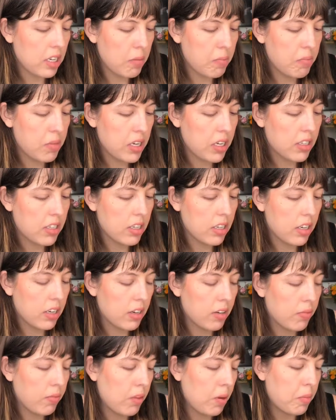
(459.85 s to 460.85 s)
I'm
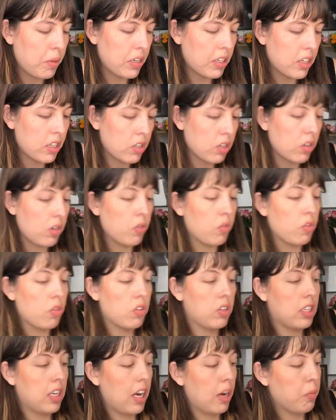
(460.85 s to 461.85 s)
mixing, I mean, it doesn't have
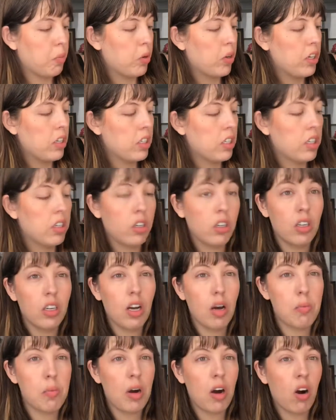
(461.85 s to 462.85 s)
tamarind here and
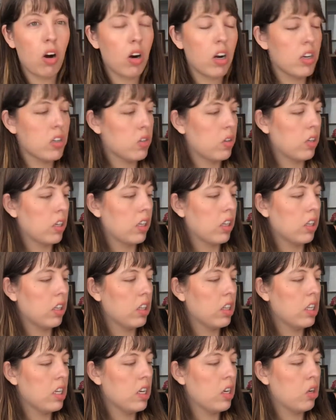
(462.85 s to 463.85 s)
amhara, so like a
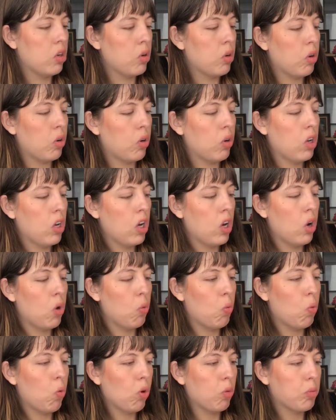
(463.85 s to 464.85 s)
little
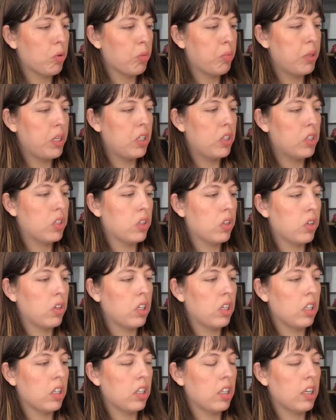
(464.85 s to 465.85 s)
warmer peachier
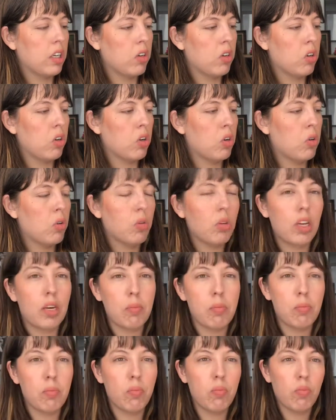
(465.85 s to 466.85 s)
and a little
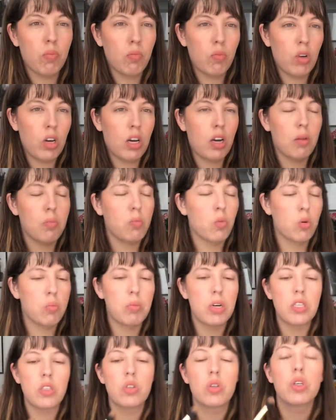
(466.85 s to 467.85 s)
like more
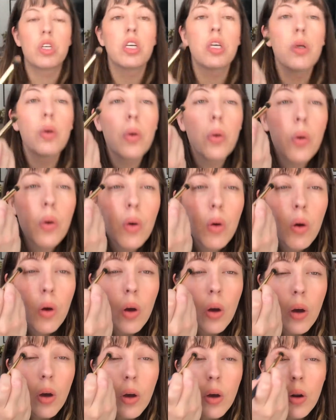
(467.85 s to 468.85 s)
mustardy.
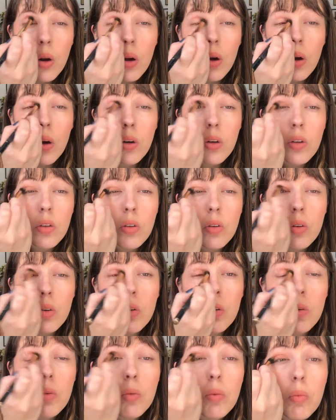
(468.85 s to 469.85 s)
And I just
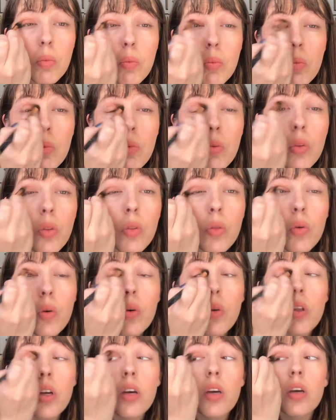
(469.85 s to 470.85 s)

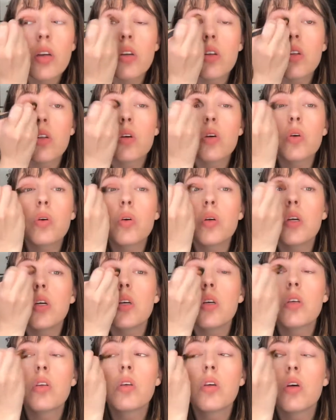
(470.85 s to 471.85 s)
throw that into the
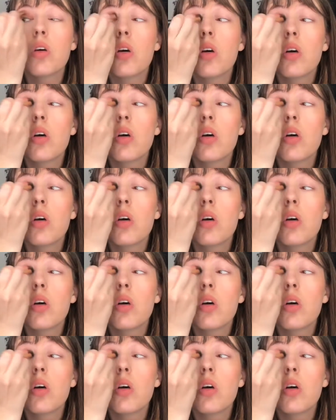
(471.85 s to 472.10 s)
crease.